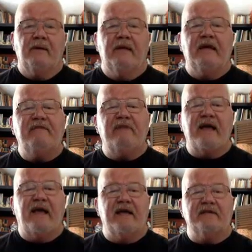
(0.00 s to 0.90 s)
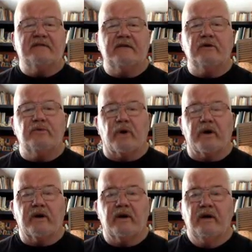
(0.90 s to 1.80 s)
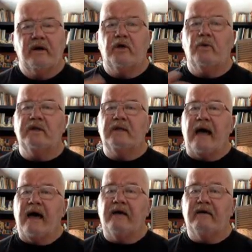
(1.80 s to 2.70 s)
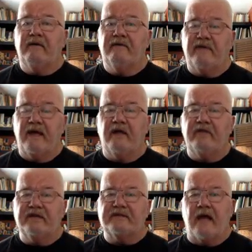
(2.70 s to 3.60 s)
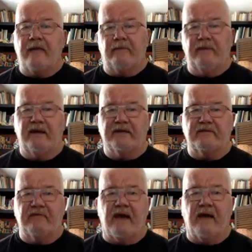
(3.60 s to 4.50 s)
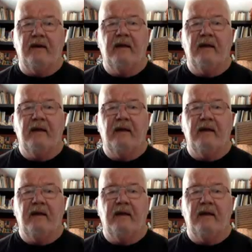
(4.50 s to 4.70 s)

If I can't see your work, you will not fail the assignment because of that.